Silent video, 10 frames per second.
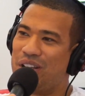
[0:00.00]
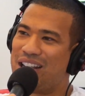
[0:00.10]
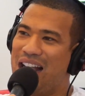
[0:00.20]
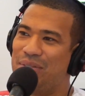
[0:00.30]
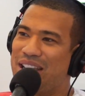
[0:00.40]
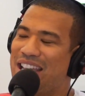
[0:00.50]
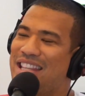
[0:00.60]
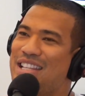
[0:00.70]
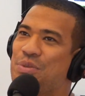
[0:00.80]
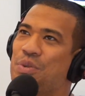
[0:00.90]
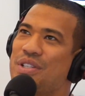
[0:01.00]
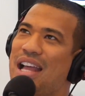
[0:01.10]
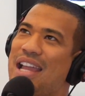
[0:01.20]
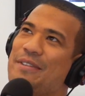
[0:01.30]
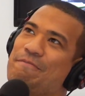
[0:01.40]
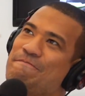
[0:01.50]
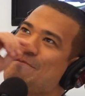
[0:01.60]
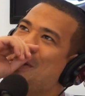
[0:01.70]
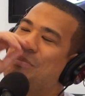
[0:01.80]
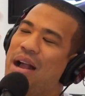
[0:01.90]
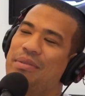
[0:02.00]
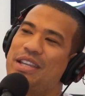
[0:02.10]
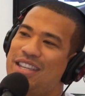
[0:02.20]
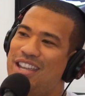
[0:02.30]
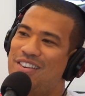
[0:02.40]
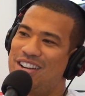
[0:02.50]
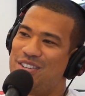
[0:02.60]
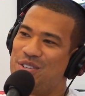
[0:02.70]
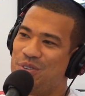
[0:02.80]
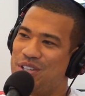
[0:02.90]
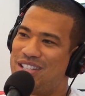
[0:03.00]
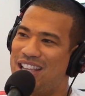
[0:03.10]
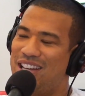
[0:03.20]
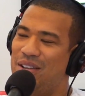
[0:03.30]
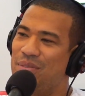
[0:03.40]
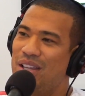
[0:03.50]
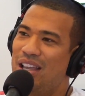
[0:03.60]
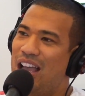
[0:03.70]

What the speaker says: with one comic, and this was like probably a year in doing stand-up.